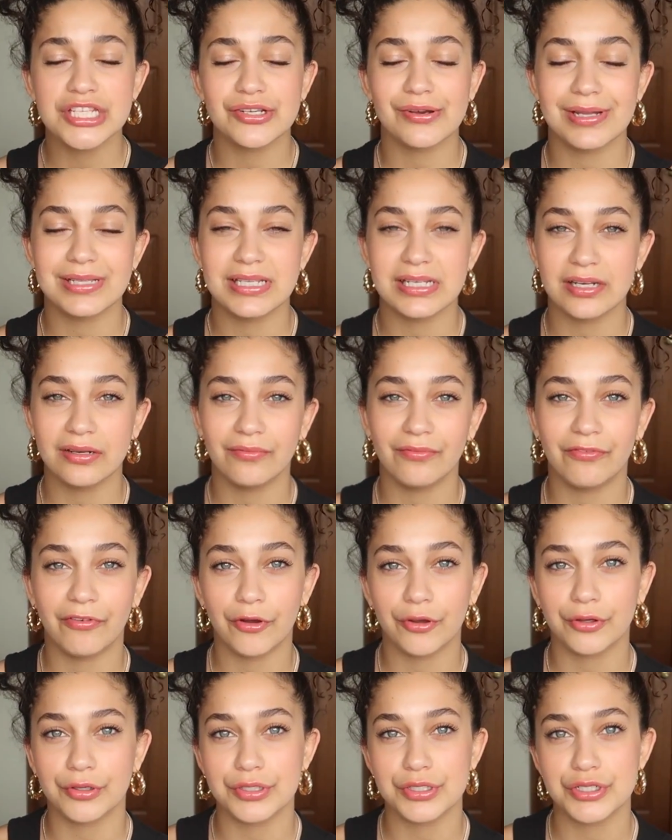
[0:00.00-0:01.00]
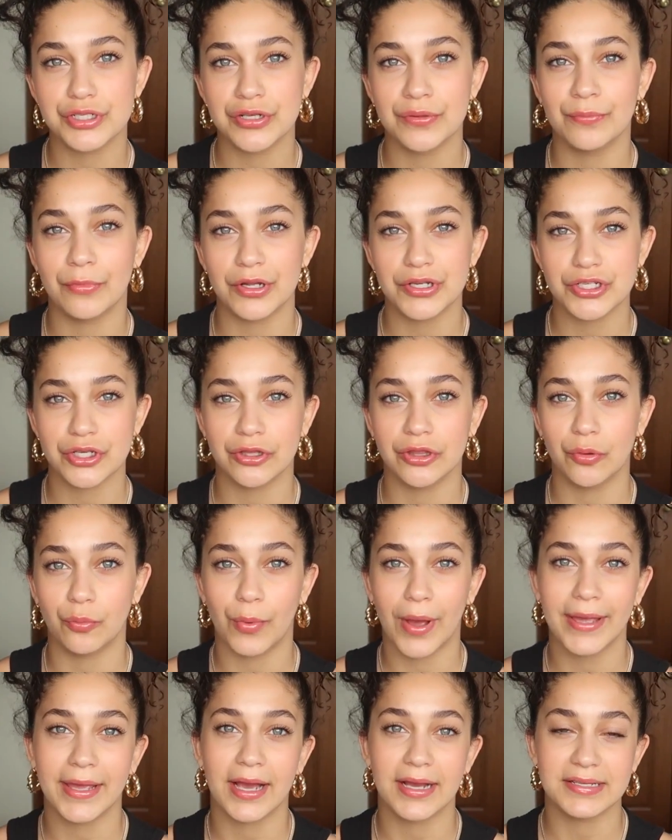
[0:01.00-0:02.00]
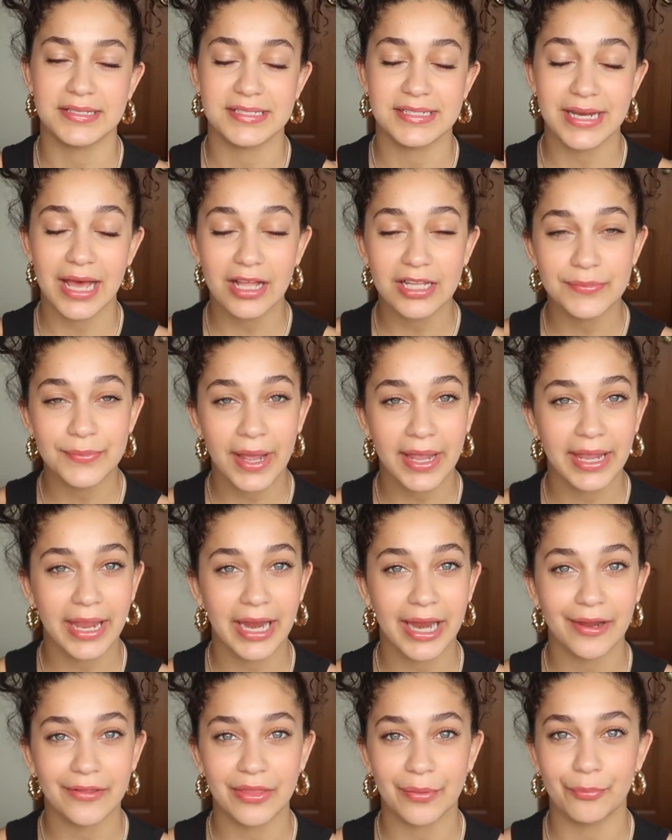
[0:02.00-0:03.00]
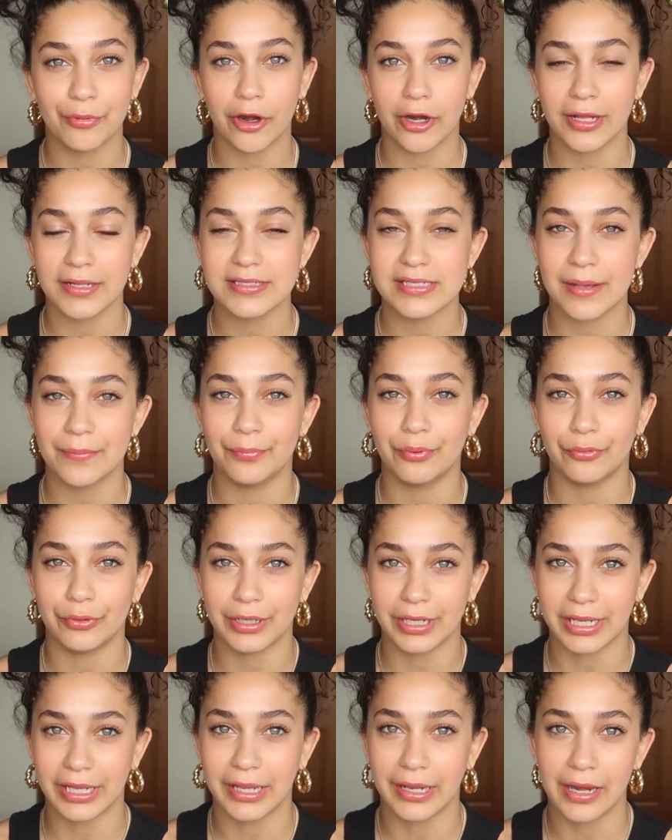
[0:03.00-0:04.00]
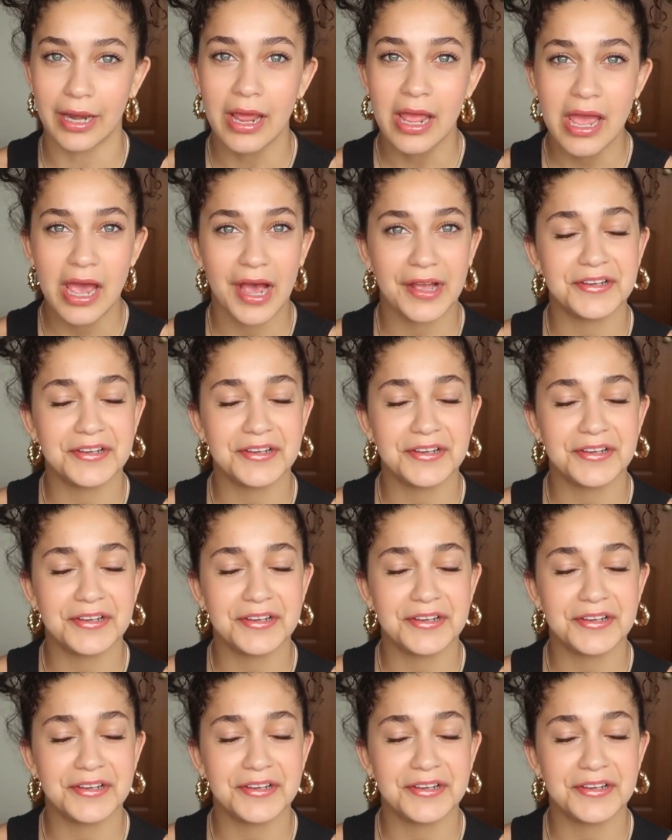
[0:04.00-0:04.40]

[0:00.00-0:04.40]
so I didn't focus too much on the way I styled my hair and the products I put in.